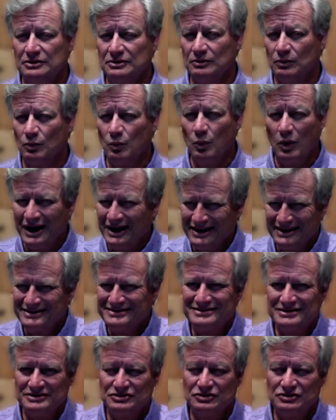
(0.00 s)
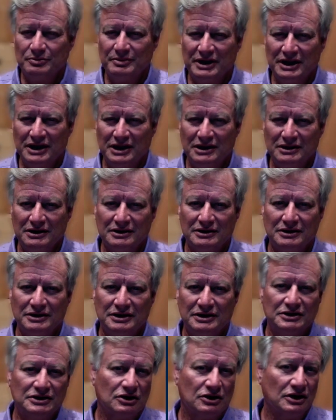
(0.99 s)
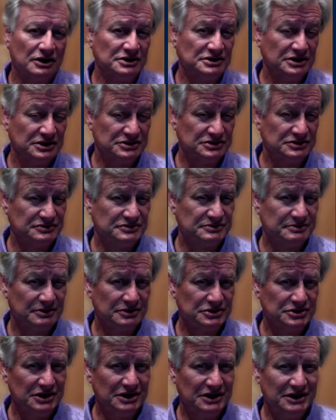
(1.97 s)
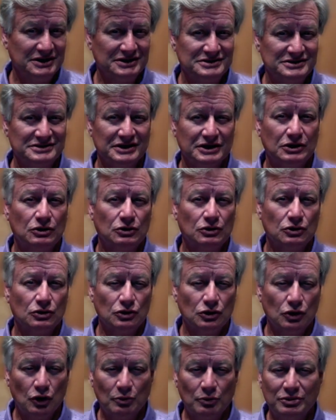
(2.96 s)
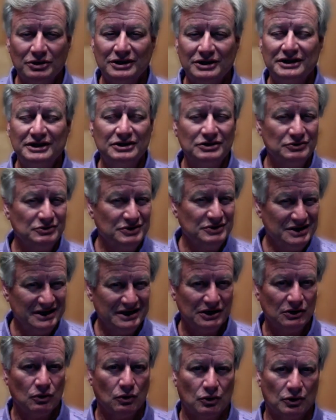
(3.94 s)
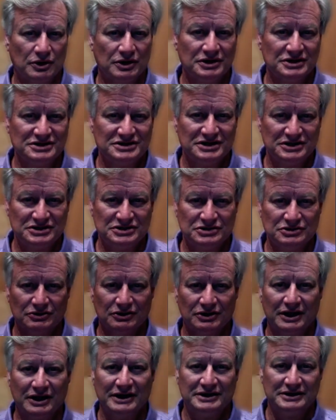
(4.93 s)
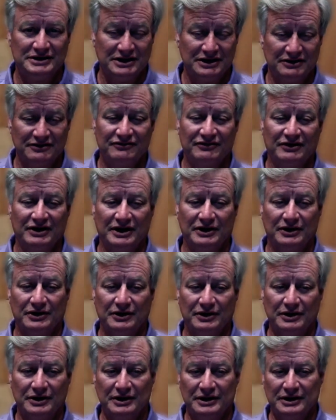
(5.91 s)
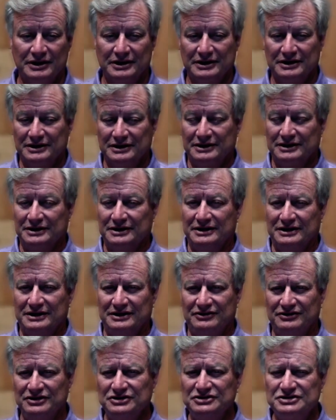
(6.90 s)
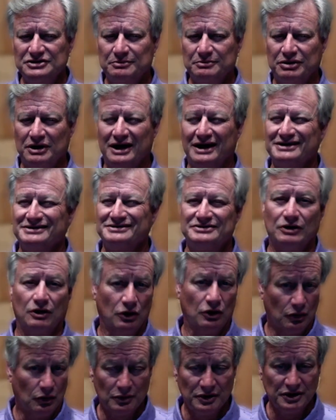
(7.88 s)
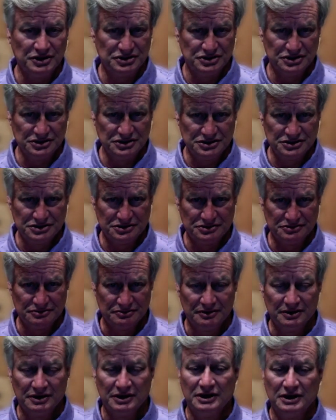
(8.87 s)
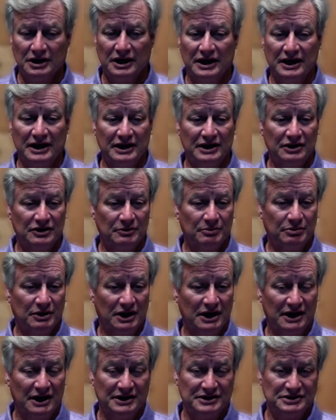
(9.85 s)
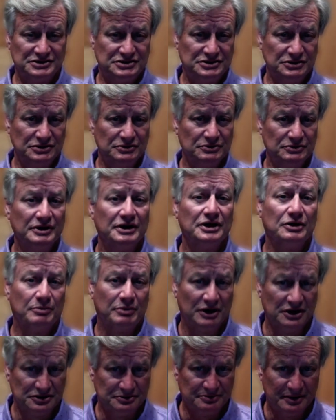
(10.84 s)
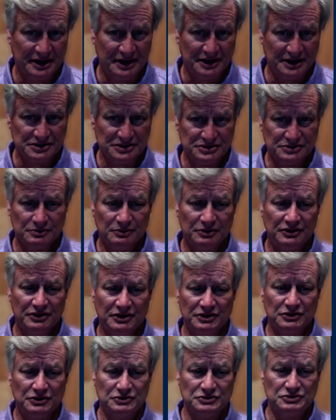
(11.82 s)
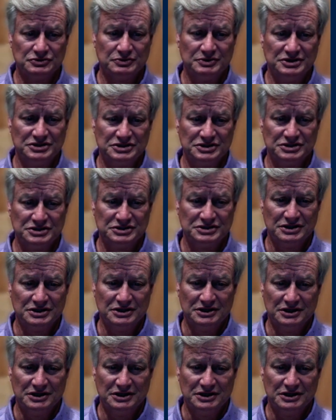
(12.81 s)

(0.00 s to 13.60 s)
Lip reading: What is a domain in the context of Smartsheet? It is a globally unique organizational identifier. This applies to all regions, and it applies to enterprise plans within those regions.